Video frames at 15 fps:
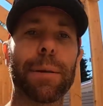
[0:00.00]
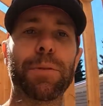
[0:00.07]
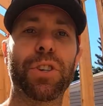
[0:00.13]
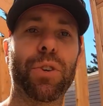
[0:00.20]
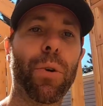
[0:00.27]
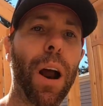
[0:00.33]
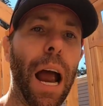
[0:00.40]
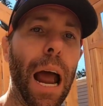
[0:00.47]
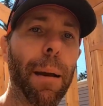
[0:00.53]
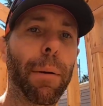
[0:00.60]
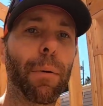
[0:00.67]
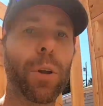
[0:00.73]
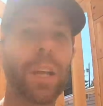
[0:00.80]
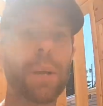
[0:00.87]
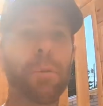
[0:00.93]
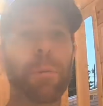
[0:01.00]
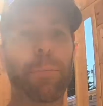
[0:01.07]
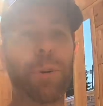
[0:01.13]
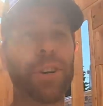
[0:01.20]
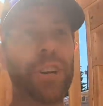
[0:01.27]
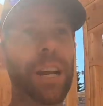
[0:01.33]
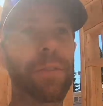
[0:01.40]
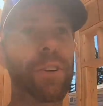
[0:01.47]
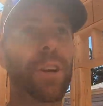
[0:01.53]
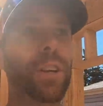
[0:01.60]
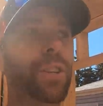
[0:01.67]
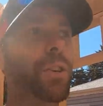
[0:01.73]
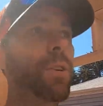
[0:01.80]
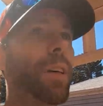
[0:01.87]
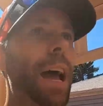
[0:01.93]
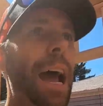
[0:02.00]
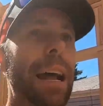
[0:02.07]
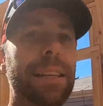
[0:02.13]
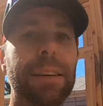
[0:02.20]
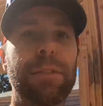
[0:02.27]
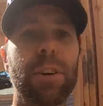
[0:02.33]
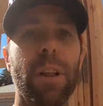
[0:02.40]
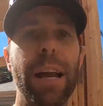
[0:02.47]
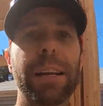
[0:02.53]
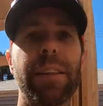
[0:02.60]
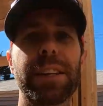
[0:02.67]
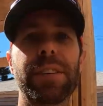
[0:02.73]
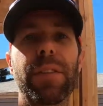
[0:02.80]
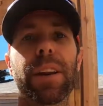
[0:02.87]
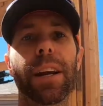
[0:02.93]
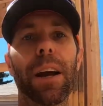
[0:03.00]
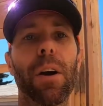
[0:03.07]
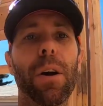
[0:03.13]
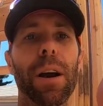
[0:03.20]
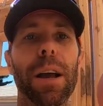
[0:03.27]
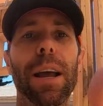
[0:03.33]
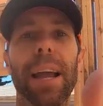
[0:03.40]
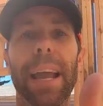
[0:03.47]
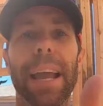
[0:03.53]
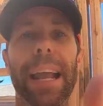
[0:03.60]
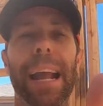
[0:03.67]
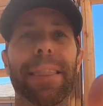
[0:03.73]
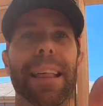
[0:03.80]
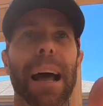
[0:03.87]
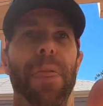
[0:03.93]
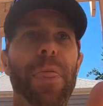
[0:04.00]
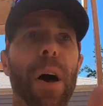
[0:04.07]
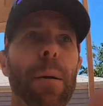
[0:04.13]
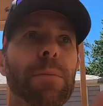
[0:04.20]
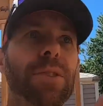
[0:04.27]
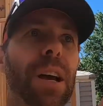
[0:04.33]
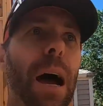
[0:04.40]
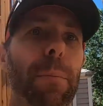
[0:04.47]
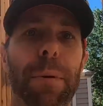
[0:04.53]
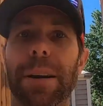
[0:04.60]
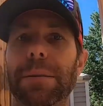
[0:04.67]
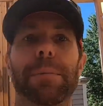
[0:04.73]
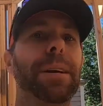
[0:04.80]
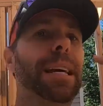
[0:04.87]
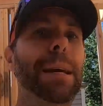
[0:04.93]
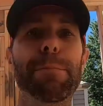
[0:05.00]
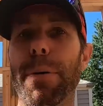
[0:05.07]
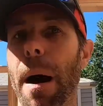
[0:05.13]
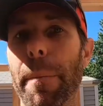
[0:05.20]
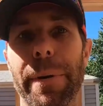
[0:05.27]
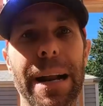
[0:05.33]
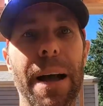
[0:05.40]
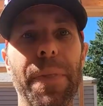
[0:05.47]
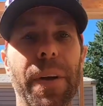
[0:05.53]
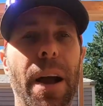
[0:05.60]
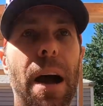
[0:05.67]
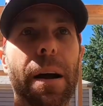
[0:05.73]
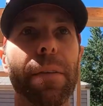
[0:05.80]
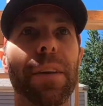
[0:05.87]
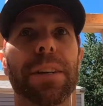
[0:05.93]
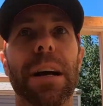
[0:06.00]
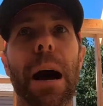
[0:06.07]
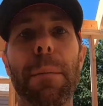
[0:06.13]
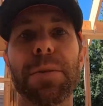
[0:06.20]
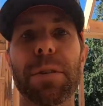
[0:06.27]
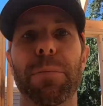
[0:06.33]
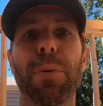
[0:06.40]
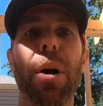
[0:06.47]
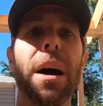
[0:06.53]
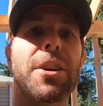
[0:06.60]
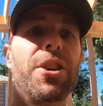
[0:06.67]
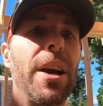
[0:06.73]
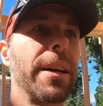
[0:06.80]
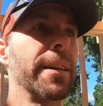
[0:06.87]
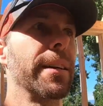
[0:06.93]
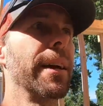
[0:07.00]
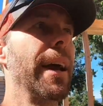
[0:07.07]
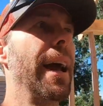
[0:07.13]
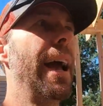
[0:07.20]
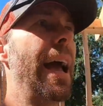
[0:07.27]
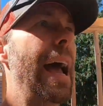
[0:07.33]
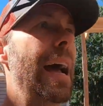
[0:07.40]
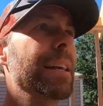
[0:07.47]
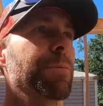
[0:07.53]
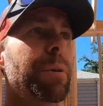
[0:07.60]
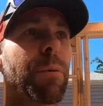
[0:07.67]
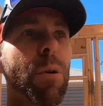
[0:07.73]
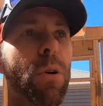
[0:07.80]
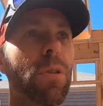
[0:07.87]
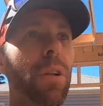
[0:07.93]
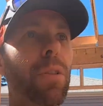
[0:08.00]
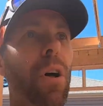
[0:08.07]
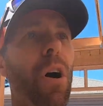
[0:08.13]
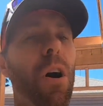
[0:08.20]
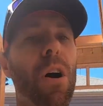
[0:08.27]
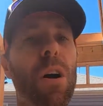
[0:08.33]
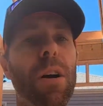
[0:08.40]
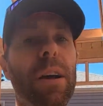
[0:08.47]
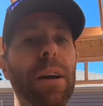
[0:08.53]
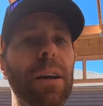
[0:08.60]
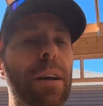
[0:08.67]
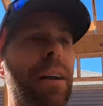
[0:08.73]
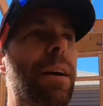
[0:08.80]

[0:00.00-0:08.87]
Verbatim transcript: subscribe. I really would appreciate if you could do that. If you like this video, hit that thumbs up because I'm going to keep pumping out the, the Thompson project as we roll along.